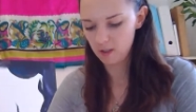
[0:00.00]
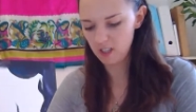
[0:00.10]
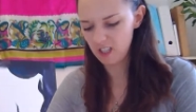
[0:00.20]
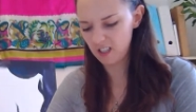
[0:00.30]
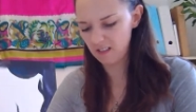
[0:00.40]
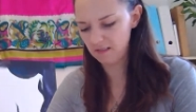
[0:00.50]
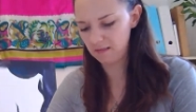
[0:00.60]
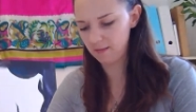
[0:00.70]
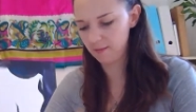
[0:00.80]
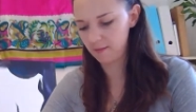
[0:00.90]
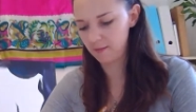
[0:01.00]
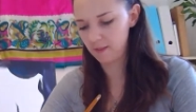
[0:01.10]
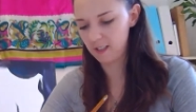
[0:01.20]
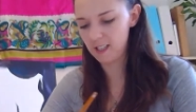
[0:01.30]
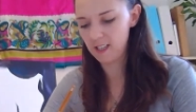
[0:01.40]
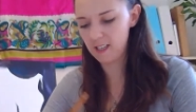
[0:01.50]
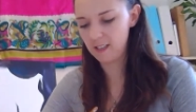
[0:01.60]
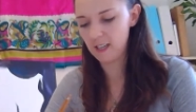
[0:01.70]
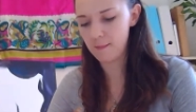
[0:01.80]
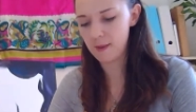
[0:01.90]
Ooh. Yeah,
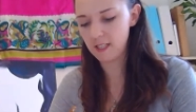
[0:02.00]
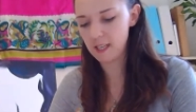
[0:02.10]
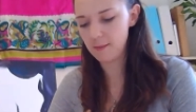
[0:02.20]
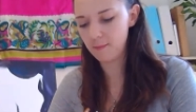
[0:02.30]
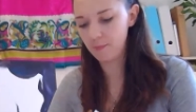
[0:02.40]
I get messy.